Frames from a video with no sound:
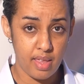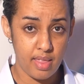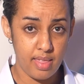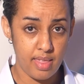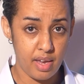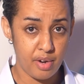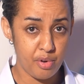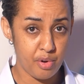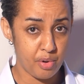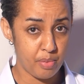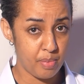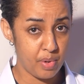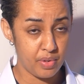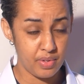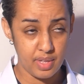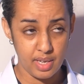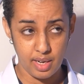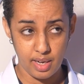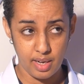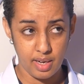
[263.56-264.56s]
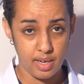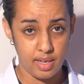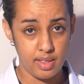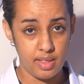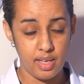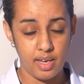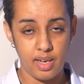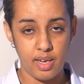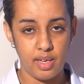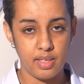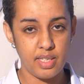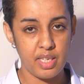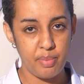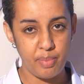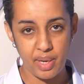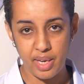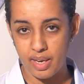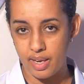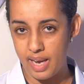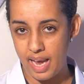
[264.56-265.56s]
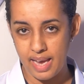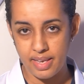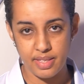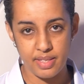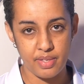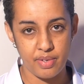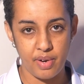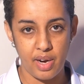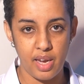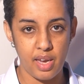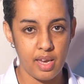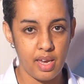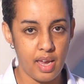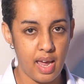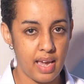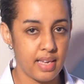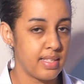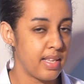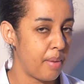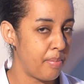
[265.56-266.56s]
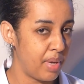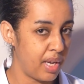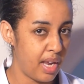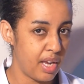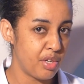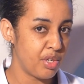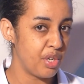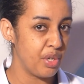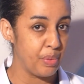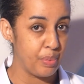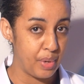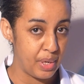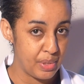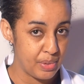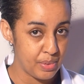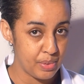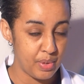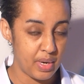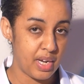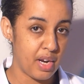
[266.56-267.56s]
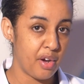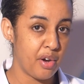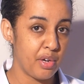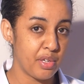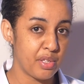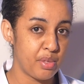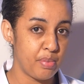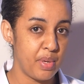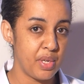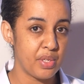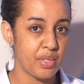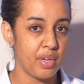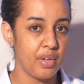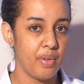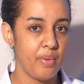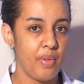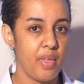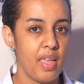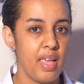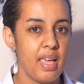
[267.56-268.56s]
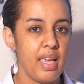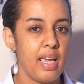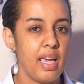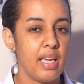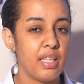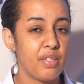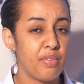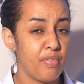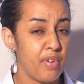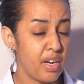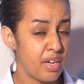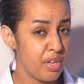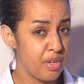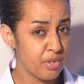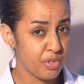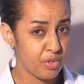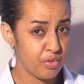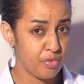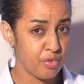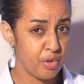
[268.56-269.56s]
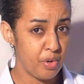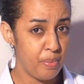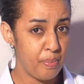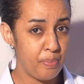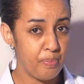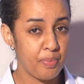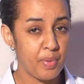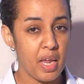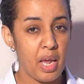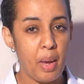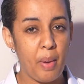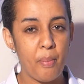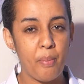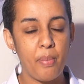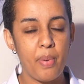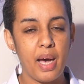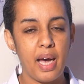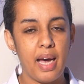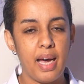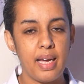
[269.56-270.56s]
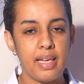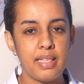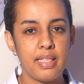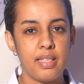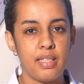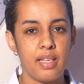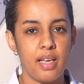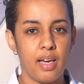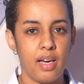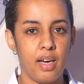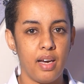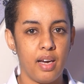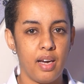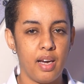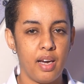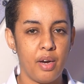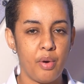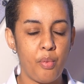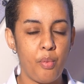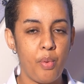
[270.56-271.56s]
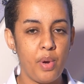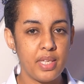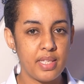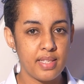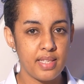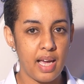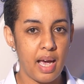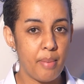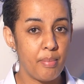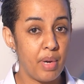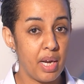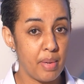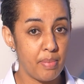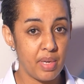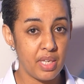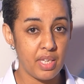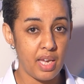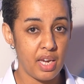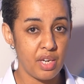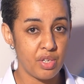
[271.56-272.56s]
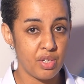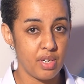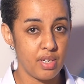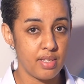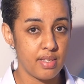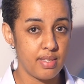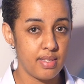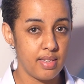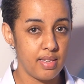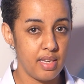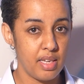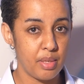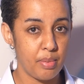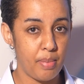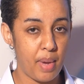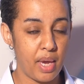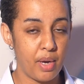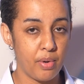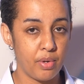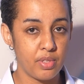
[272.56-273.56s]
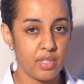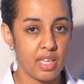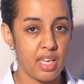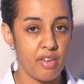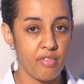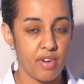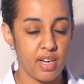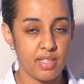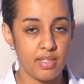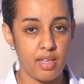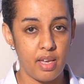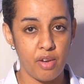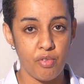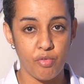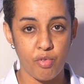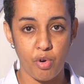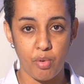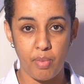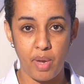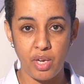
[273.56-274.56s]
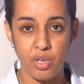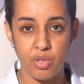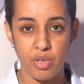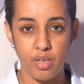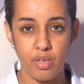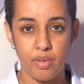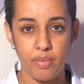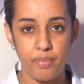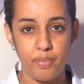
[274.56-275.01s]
the typical X-ray examination we do in a hospital, it's very useful, but with some limitations. It may not give us the information,